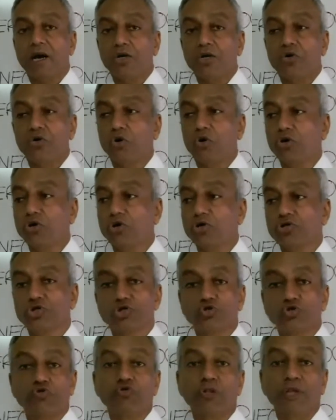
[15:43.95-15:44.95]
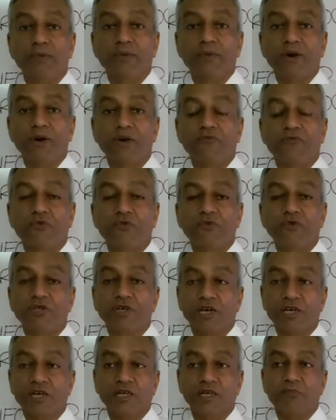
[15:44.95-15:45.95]
Don't shoo them off, don't
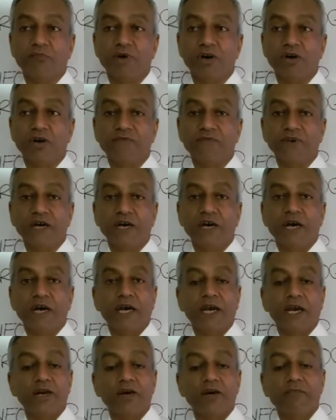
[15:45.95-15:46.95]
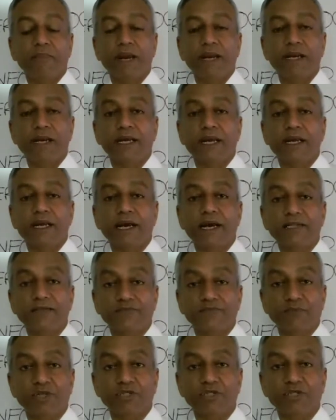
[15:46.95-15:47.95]
shrug them off. Maintain as
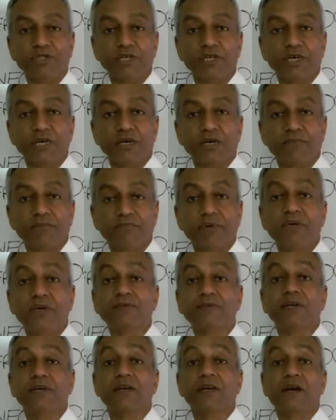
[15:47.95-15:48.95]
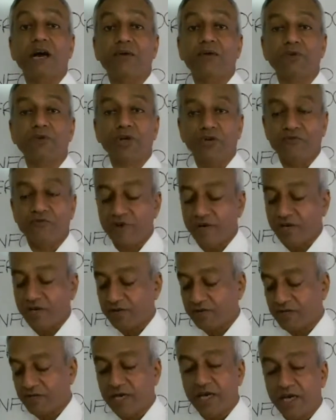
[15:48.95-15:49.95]
much peace and calm in your
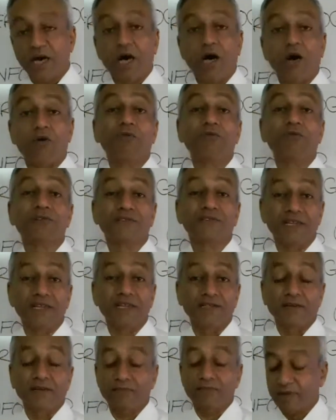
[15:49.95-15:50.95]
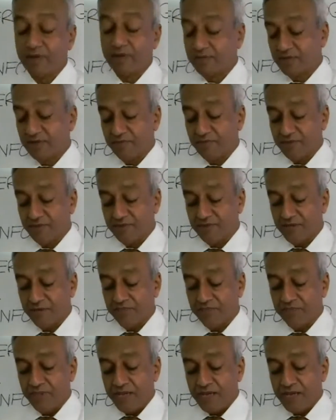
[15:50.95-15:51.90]
face, however silly sometimes it may seem.